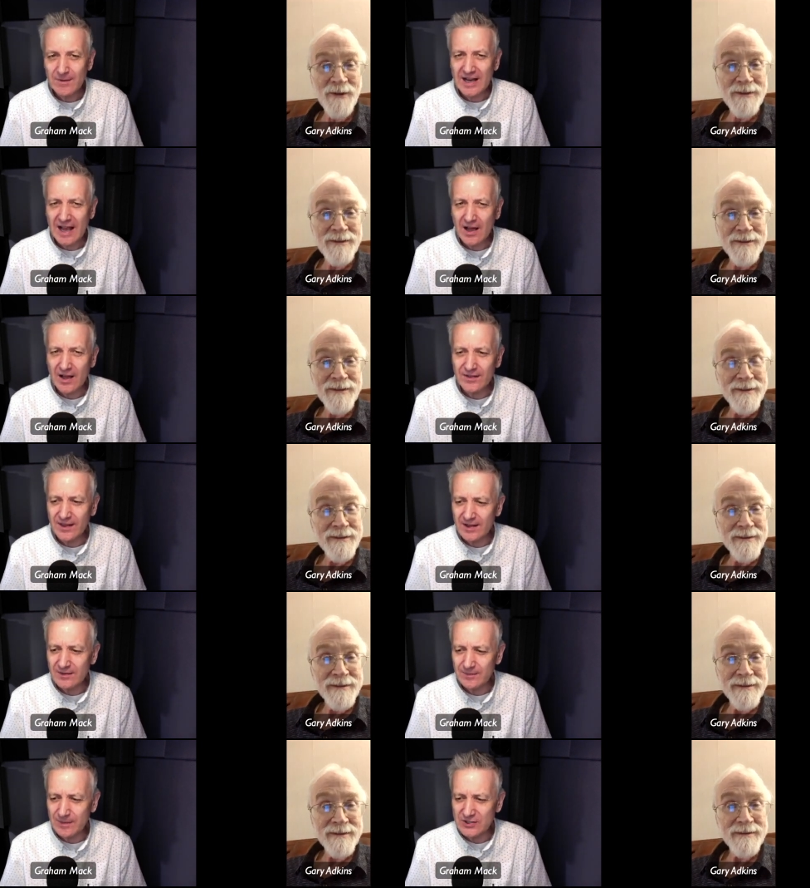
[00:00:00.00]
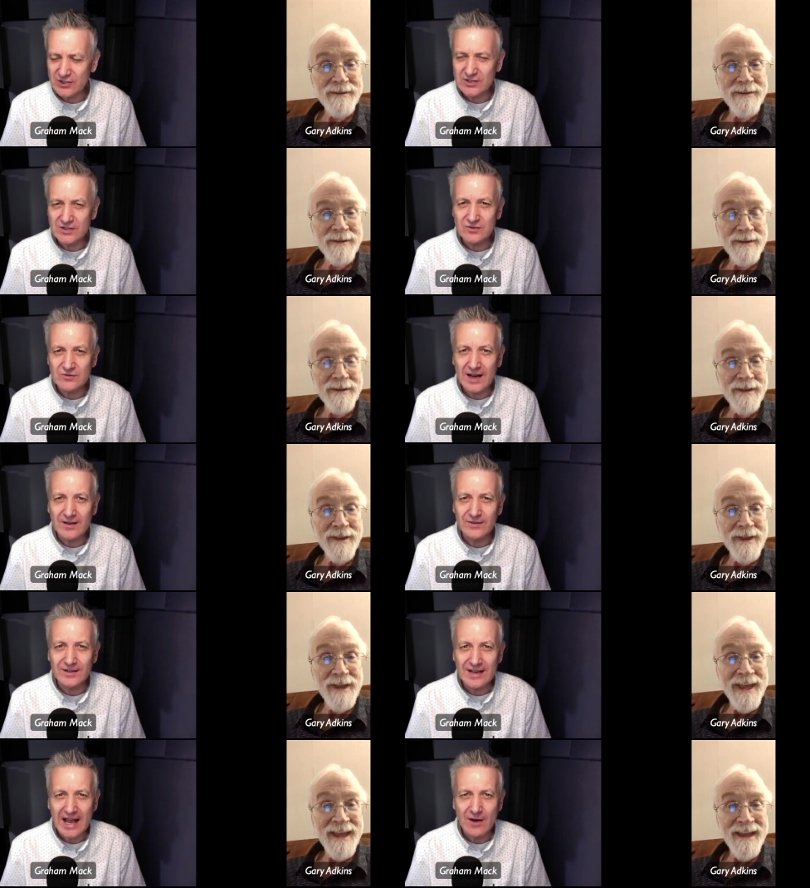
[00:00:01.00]
Speaker 1: I mean, how they'd be just as
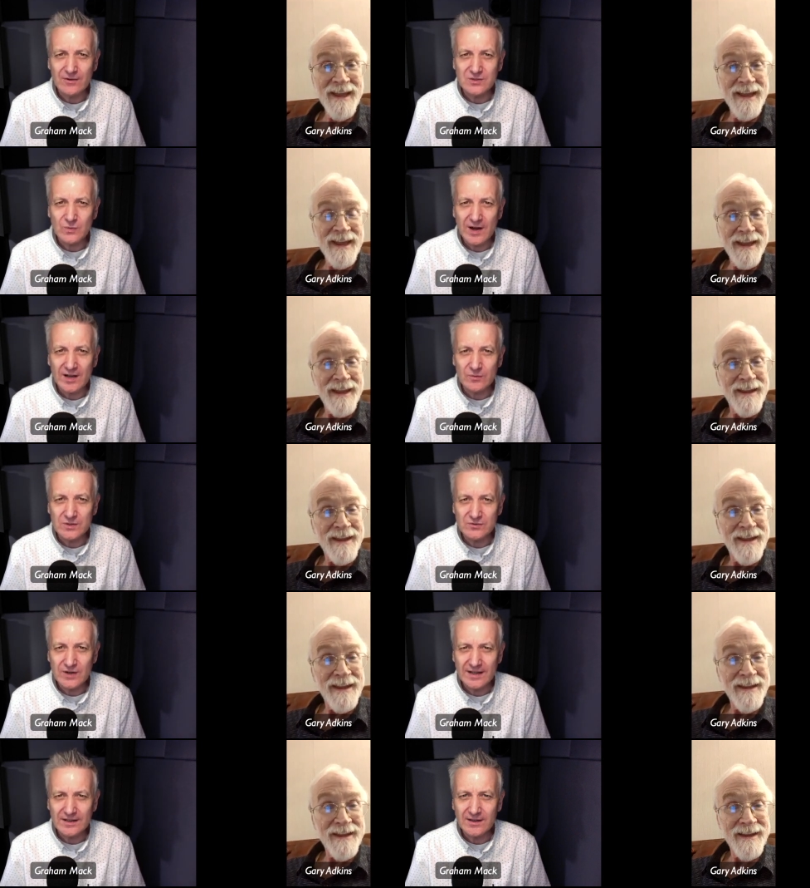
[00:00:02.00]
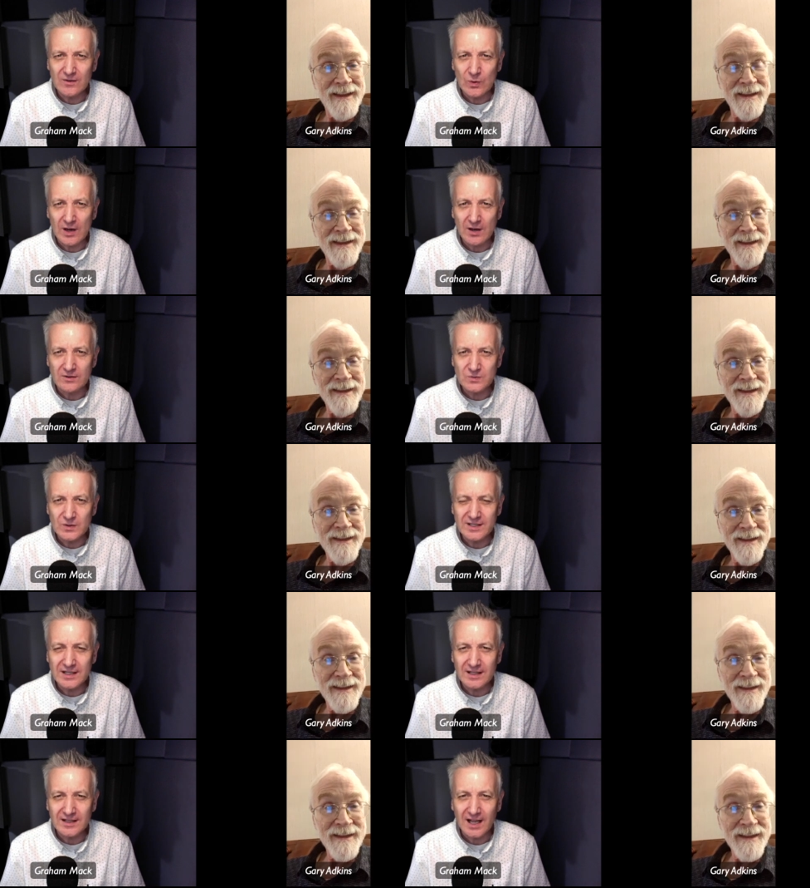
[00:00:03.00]
relevant now as when it was written, the Willows,
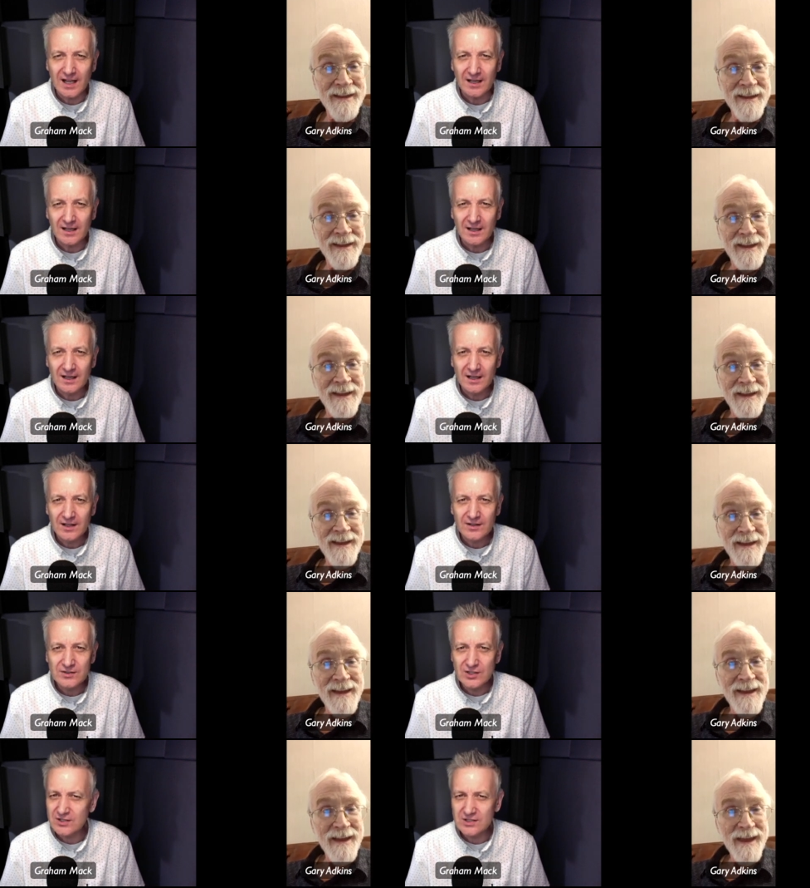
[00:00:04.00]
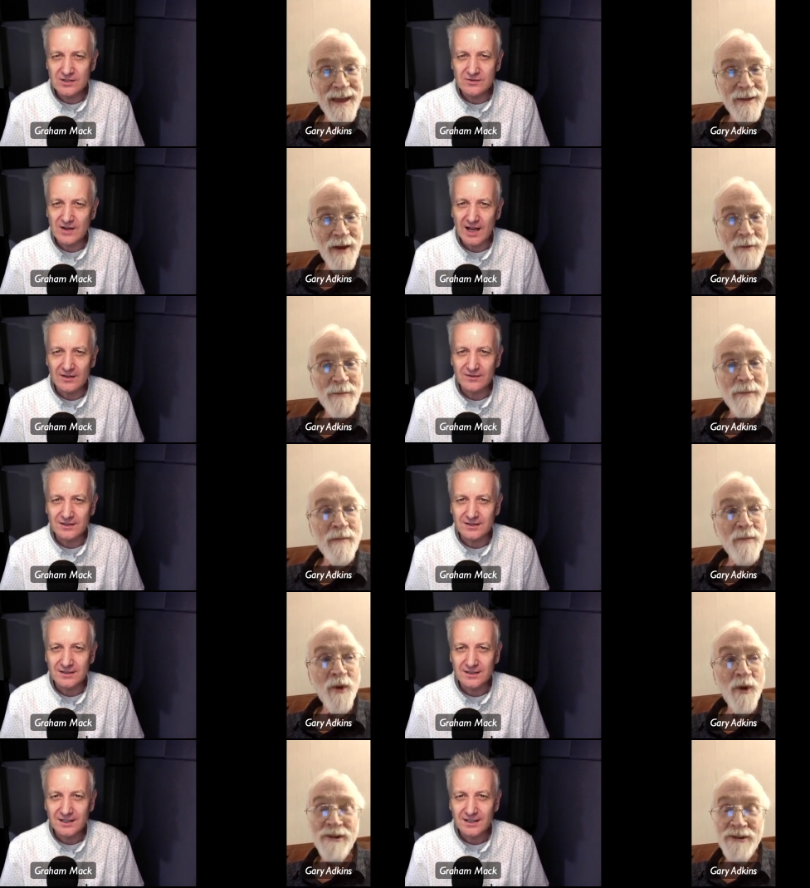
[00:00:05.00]
wouldn't it? Then, just as it, it would be
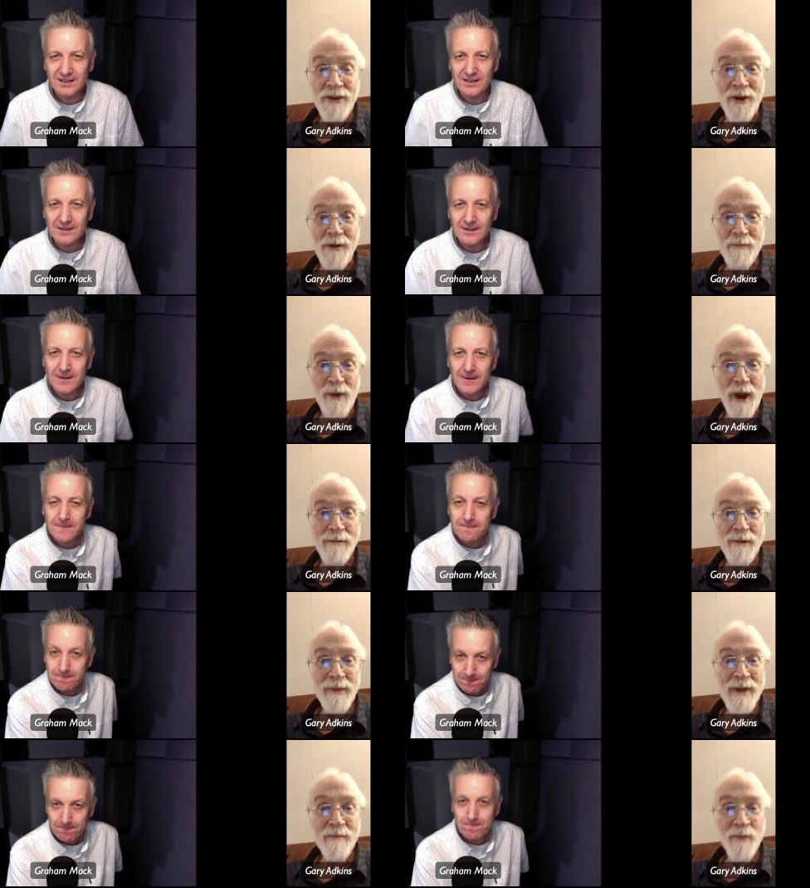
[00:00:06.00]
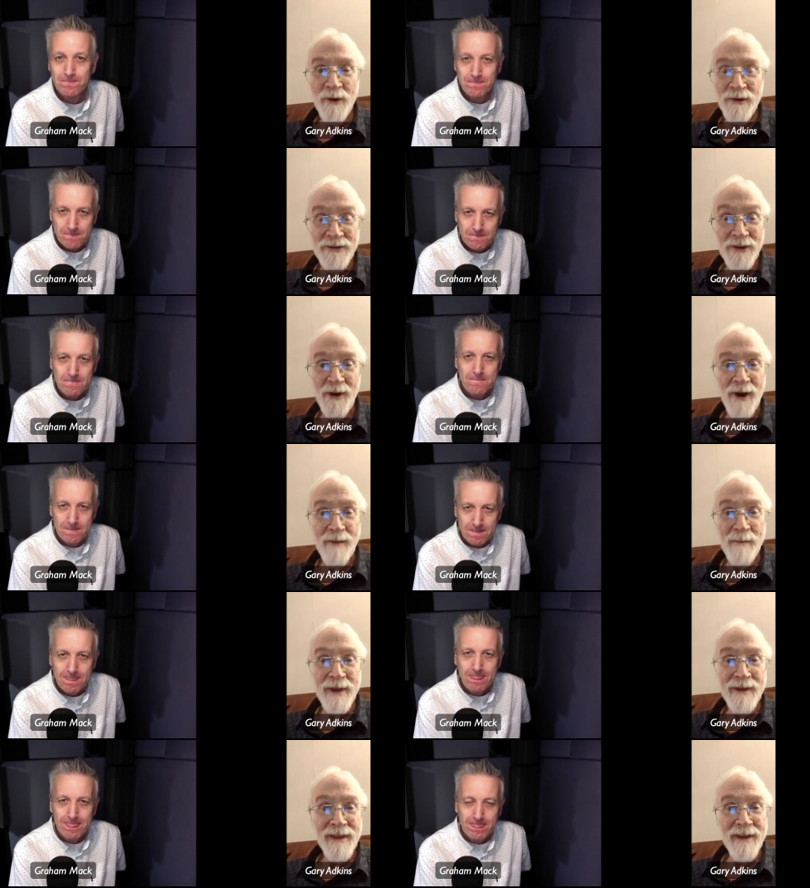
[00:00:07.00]
Speaker 2: more so, probably more so. I
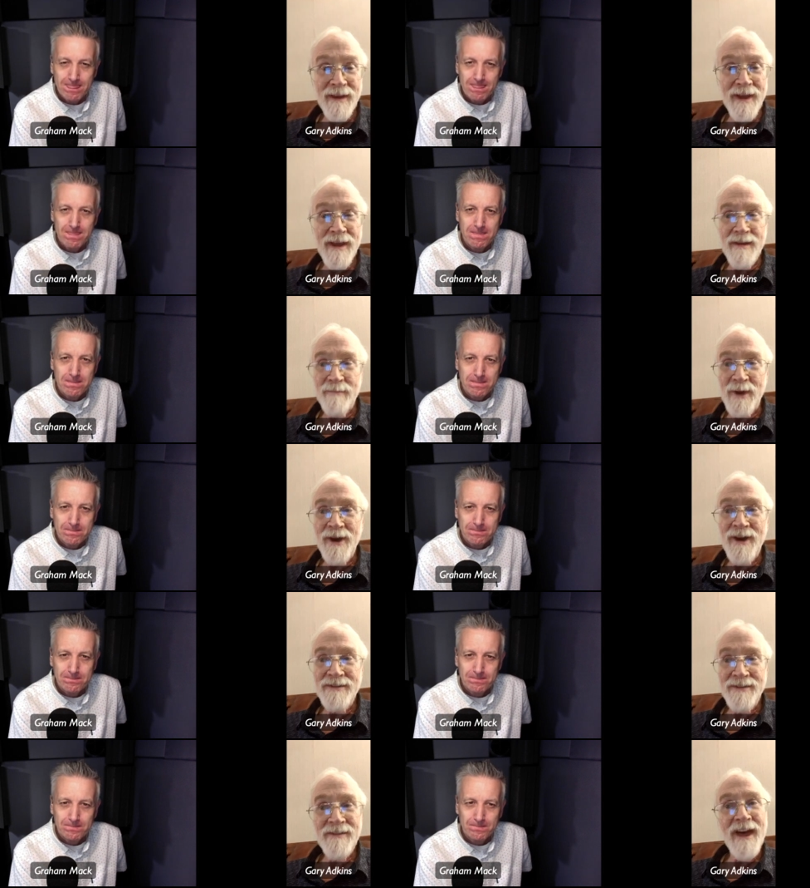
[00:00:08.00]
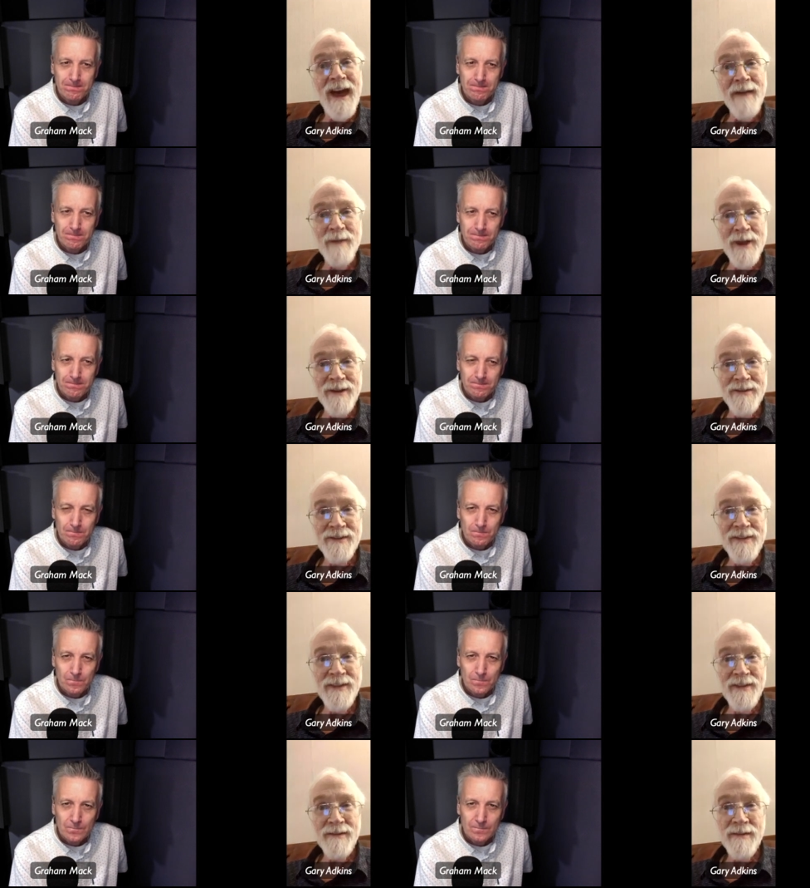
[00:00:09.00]
mean, it, because of that, because
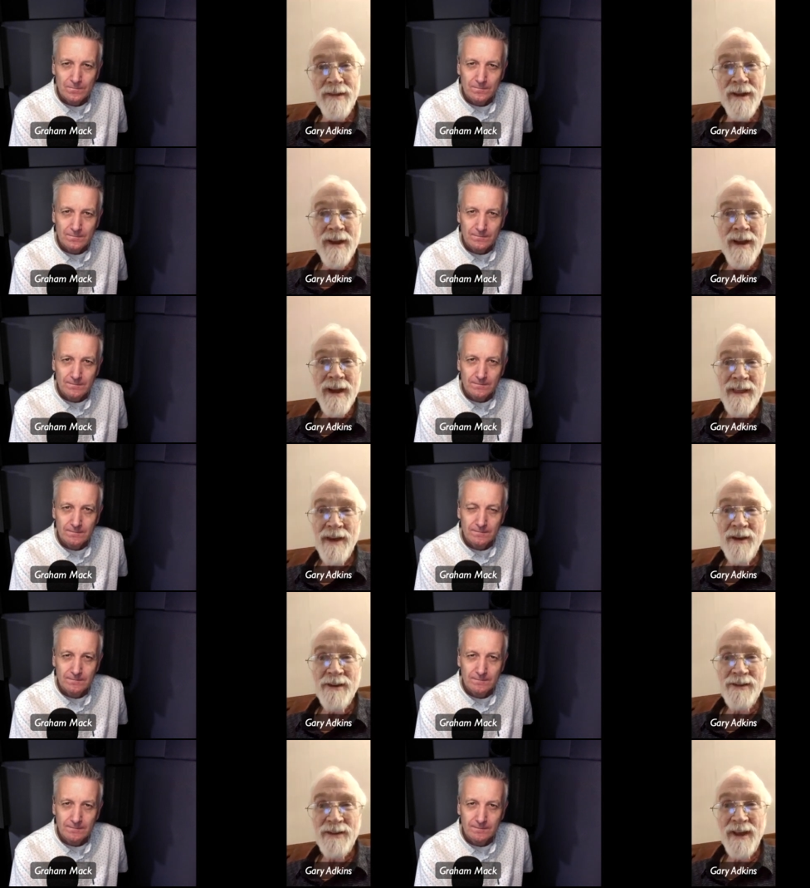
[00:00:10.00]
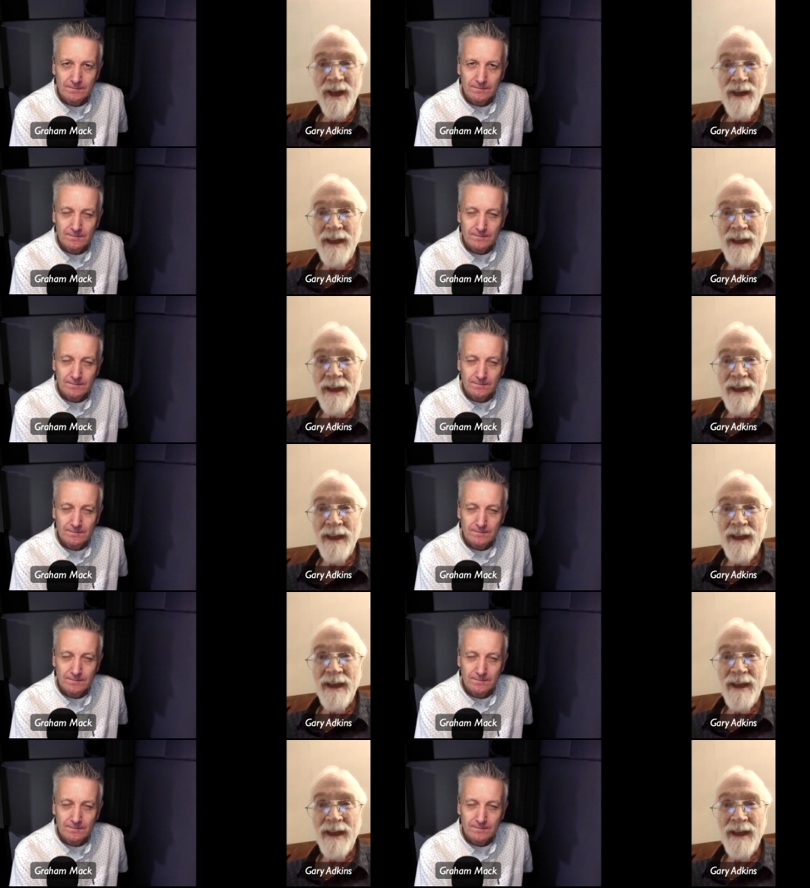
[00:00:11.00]
the, there is a, an